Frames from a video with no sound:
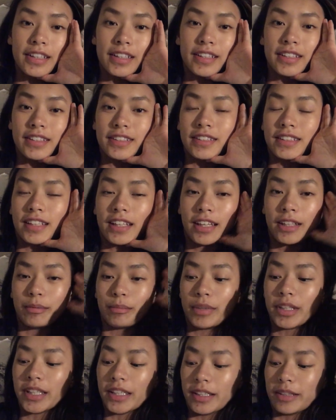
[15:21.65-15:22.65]
it is 9
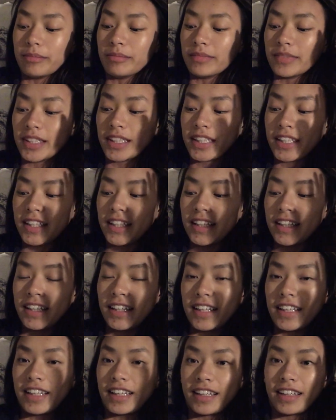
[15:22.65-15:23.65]
p.m.
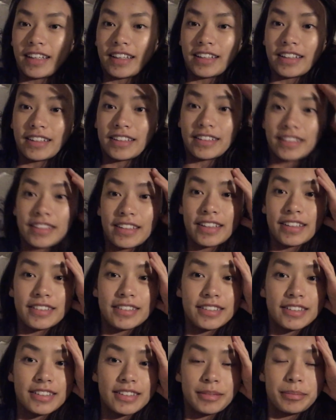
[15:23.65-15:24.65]
and I
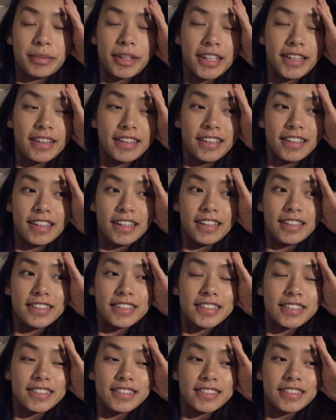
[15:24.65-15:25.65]
just spent the
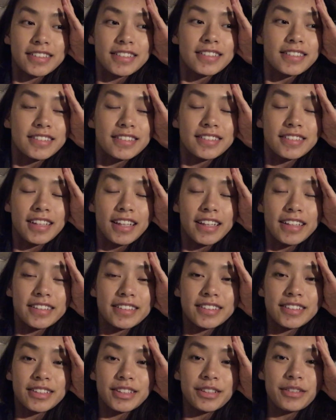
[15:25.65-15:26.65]
last like
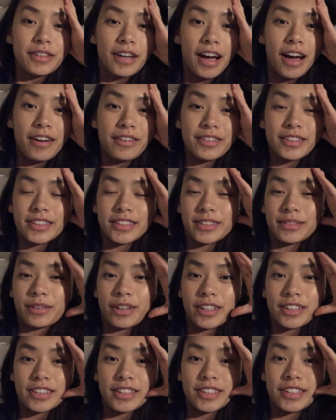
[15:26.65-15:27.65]
two hours
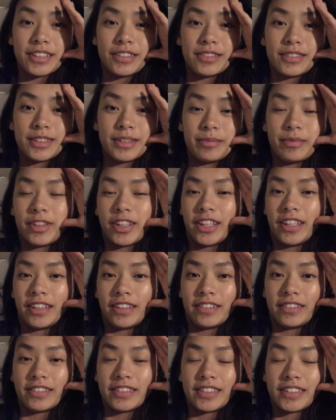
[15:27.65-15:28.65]
watching YouTube
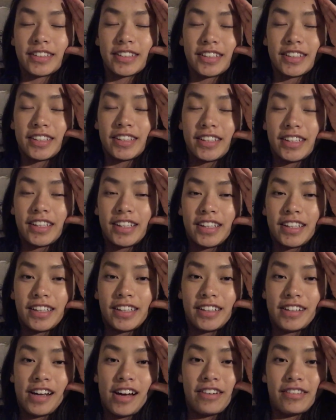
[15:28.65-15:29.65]
videos
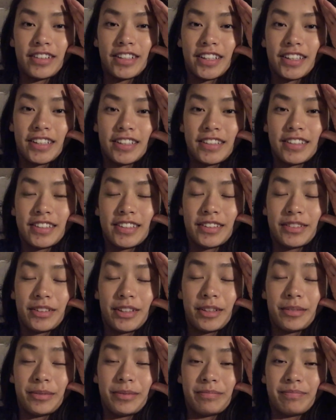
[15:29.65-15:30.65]
not related to
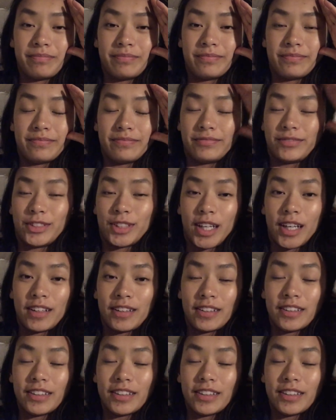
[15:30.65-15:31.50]
what I'm trying to